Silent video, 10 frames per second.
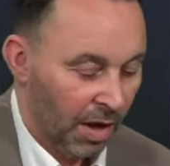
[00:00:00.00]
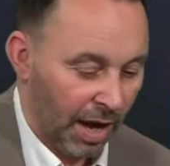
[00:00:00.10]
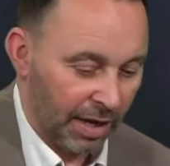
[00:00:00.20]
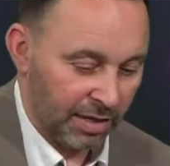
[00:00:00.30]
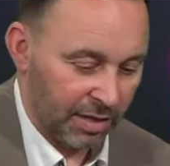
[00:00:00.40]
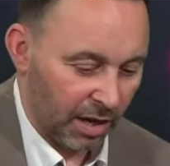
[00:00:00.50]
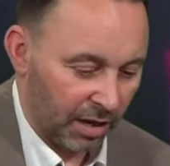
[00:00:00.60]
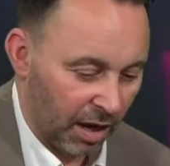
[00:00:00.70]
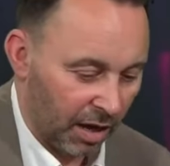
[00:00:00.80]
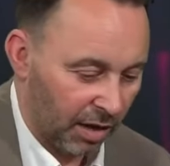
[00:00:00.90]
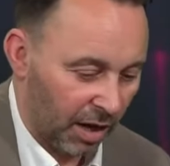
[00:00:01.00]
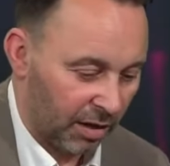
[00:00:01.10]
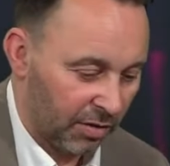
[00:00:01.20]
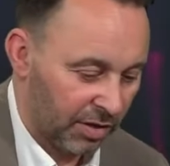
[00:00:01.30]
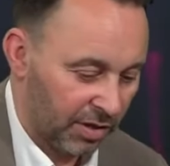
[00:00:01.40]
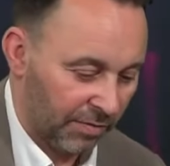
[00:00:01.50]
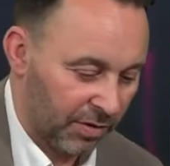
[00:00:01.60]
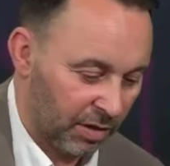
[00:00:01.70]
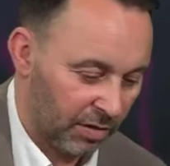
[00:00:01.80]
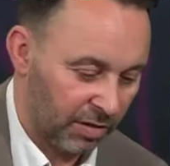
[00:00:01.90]
And Chris, I have
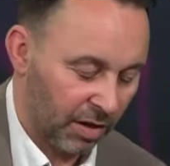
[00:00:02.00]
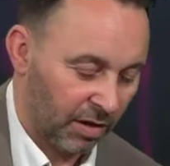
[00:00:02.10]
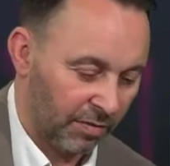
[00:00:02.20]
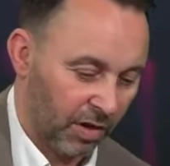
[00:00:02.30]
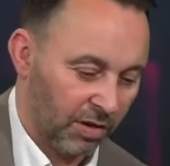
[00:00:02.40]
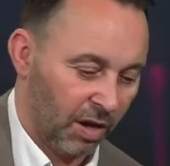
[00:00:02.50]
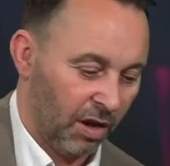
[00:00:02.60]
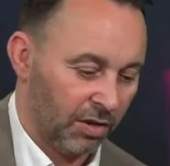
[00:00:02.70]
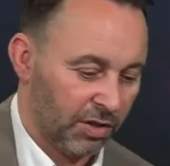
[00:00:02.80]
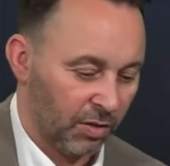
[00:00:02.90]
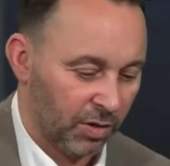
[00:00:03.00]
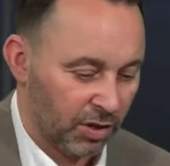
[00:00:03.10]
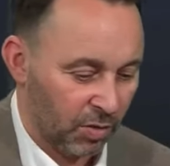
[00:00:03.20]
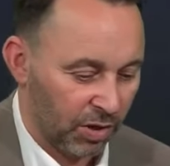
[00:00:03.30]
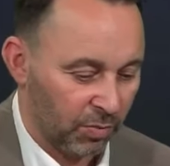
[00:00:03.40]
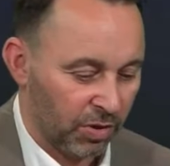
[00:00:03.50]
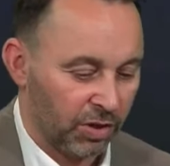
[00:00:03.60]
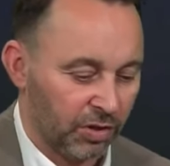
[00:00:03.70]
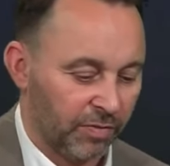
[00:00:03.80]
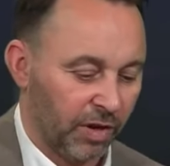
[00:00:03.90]
to kind of ask you this question,
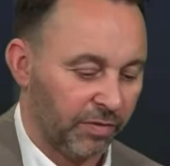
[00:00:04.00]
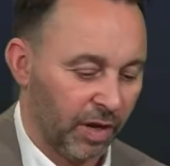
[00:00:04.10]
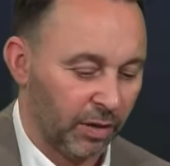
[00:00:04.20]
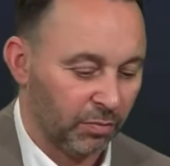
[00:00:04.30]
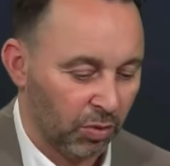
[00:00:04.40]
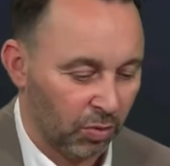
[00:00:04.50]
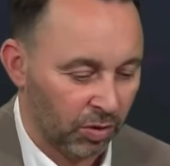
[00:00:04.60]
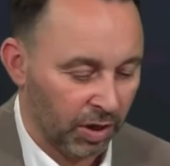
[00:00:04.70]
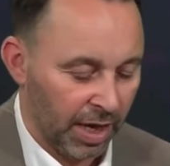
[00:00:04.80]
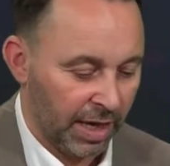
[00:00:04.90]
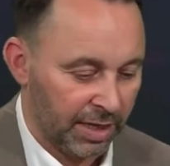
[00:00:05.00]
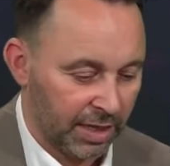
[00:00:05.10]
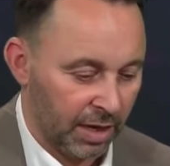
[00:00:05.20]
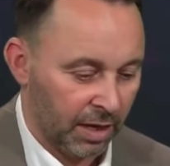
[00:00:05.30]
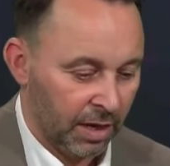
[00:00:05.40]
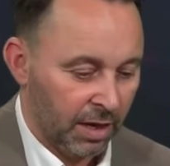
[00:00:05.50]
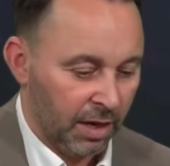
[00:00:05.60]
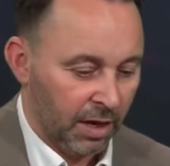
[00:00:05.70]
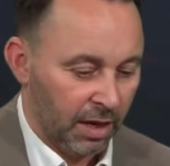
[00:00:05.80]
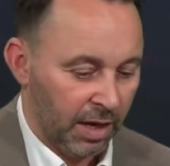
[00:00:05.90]
which is very, very important, is that
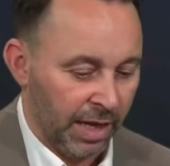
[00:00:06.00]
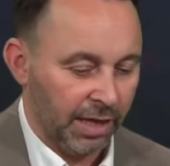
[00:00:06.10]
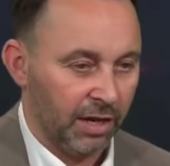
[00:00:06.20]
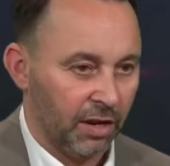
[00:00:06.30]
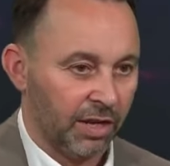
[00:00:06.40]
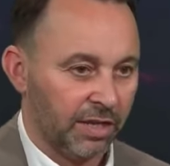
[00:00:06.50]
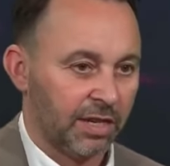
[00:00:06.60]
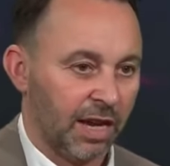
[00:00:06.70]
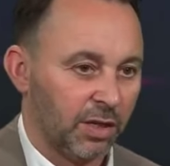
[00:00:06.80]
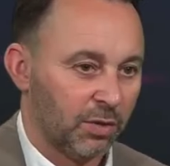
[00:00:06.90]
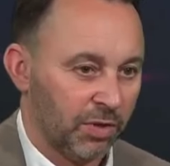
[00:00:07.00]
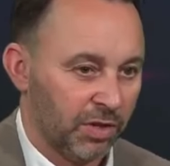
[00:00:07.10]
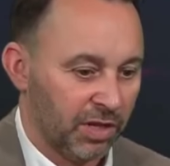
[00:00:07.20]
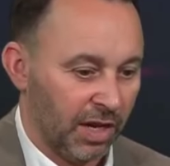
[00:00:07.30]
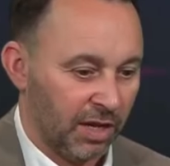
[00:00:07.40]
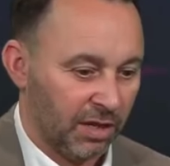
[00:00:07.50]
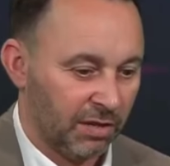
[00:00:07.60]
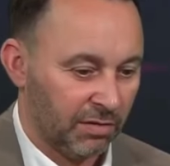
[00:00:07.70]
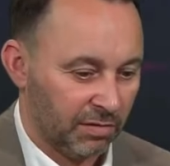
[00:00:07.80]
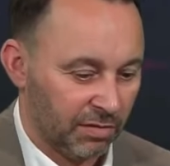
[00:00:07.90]
in the United States, we've seen
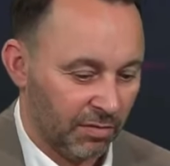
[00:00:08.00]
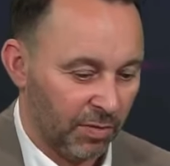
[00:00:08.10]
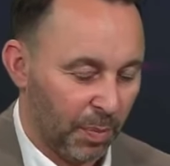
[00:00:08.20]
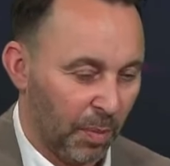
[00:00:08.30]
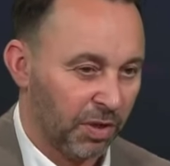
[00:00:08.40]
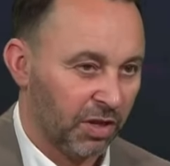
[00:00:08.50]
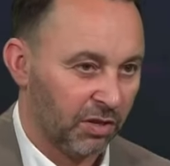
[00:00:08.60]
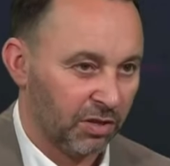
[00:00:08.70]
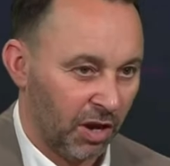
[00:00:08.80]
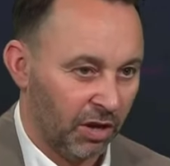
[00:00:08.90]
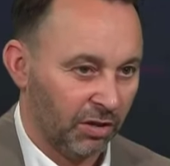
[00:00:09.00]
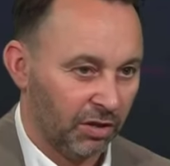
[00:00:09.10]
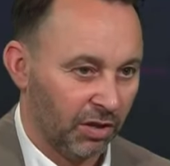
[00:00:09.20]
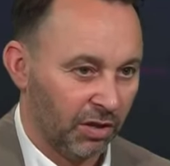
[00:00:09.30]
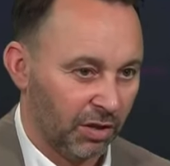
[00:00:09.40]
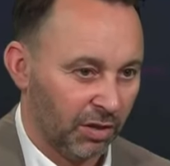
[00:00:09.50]
the Republicans under